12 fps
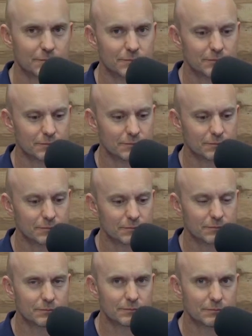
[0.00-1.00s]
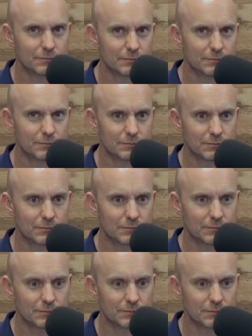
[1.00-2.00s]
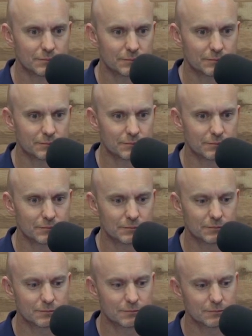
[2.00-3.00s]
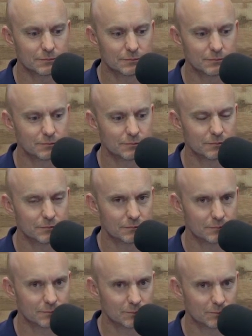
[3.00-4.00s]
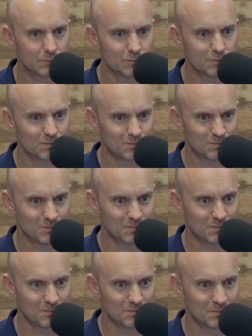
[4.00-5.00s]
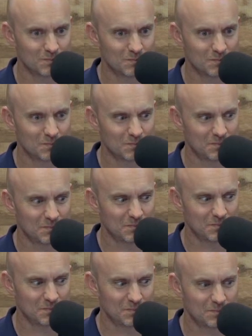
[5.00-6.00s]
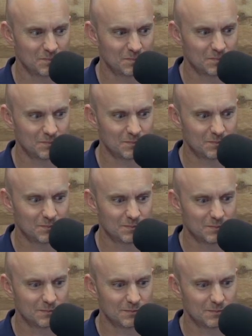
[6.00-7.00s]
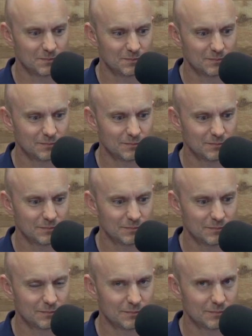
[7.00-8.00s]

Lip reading: (not speaking)